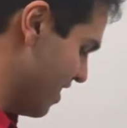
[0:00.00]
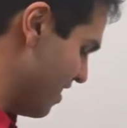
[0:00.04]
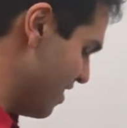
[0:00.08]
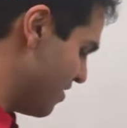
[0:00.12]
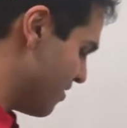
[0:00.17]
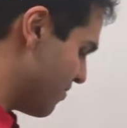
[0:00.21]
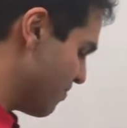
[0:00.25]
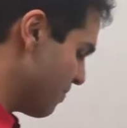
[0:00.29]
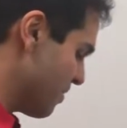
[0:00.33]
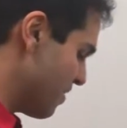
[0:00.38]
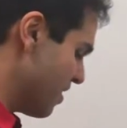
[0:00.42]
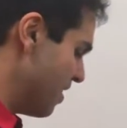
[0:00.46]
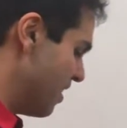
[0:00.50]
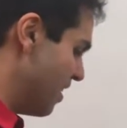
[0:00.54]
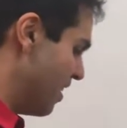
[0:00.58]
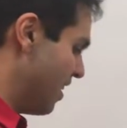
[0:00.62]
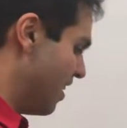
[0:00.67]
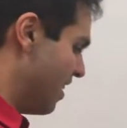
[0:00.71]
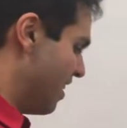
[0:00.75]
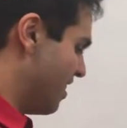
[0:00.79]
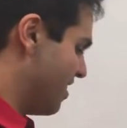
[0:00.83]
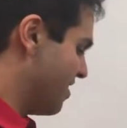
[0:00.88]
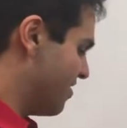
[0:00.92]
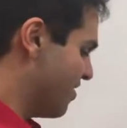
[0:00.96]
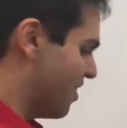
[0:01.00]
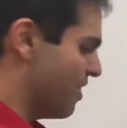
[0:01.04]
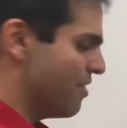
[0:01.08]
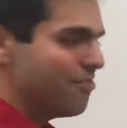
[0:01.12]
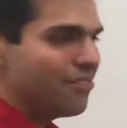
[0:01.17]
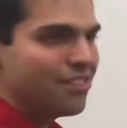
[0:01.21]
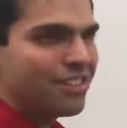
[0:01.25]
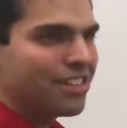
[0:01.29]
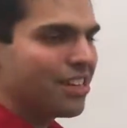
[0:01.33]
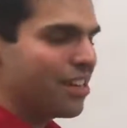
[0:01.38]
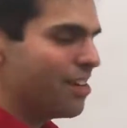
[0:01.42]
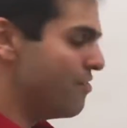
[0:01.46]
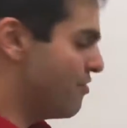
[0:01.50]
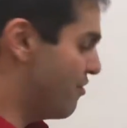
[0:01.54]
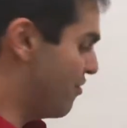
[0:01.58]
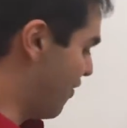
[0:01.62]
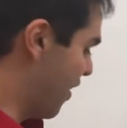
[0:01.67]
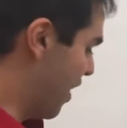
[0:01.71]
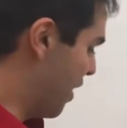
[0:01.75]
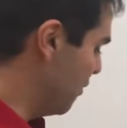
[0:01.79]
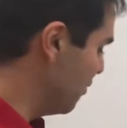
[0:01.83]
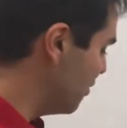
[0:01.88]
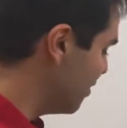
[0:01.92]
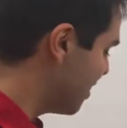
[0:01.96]
this, so, which I
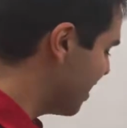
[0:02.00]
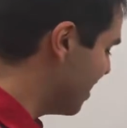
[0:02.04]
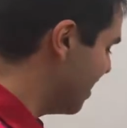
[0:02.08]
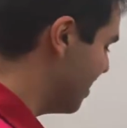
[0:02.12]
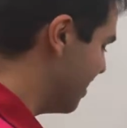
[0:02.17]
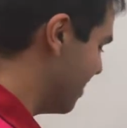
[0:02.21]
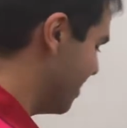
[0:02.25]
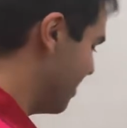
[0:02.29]
found.